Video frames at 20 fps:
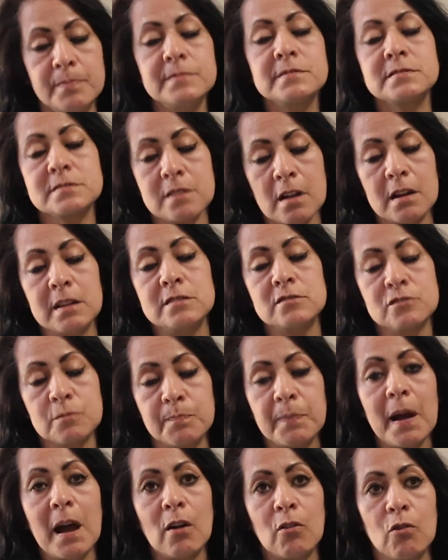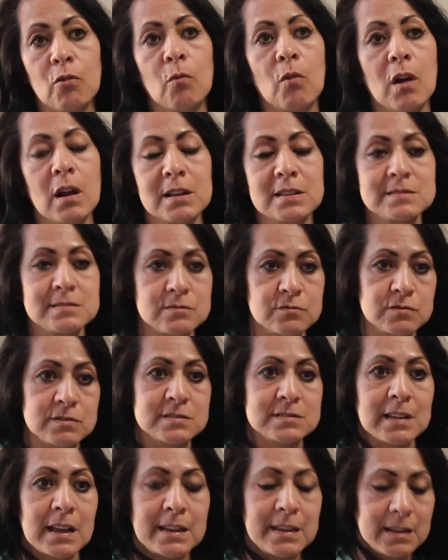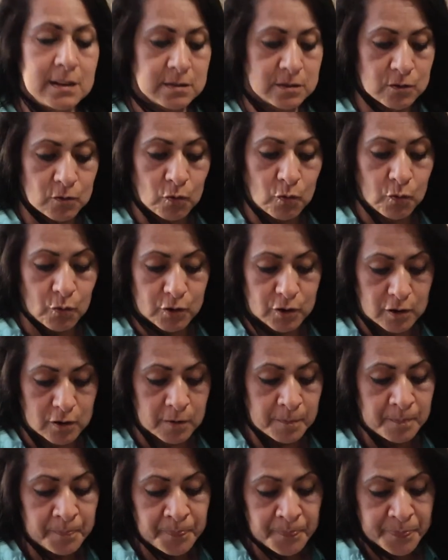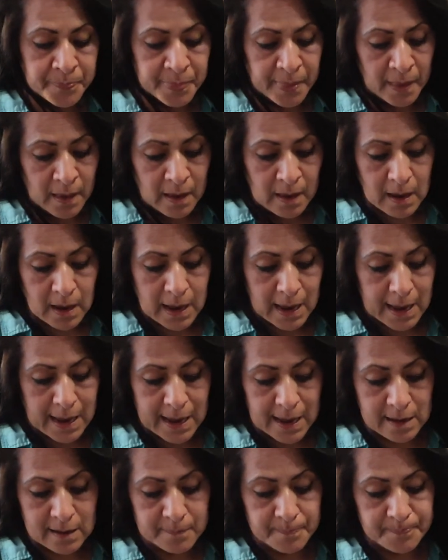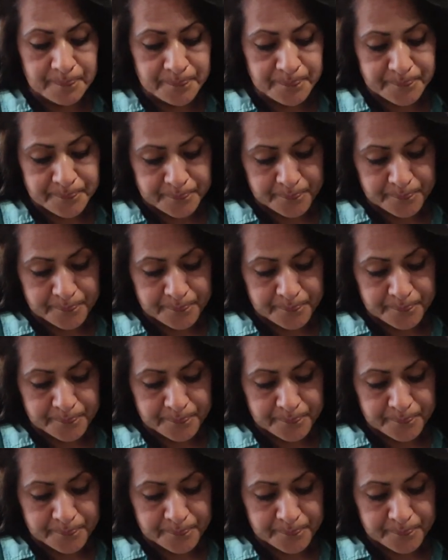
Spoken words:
starting to power walk as soon as I hit the corner, and